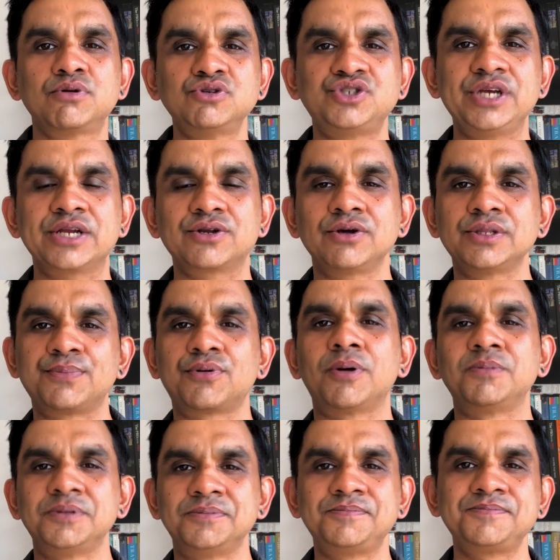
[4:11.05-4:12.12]
project or the
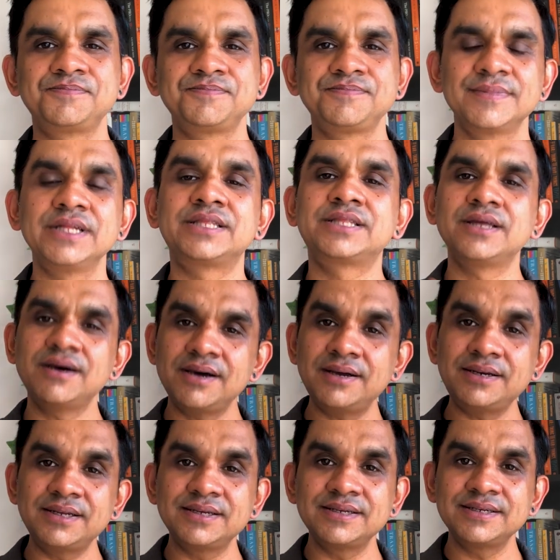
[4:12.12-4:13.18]
problem. The
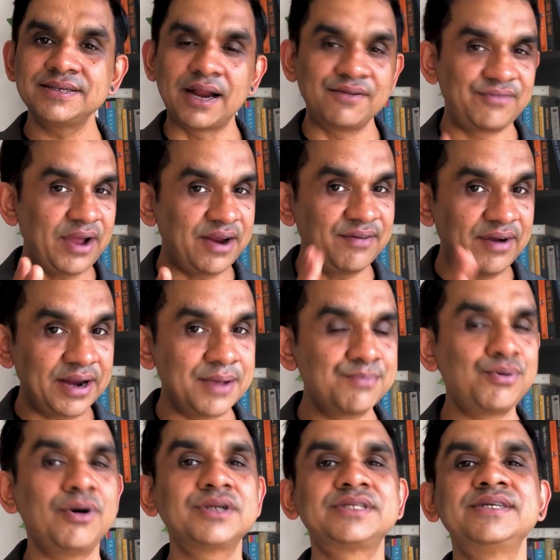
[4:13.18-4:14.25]
third and a very
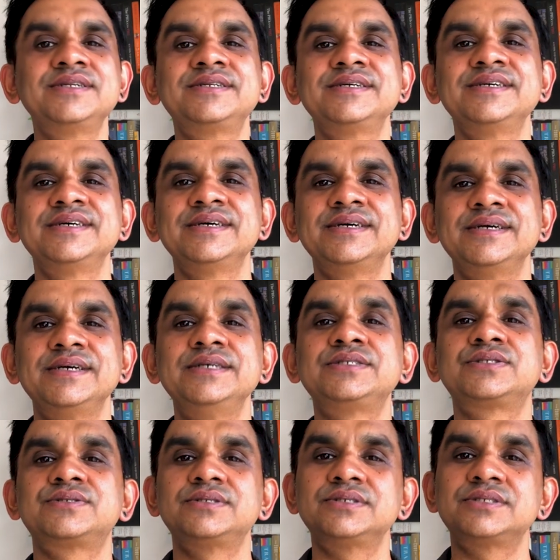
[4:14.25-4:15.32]
important is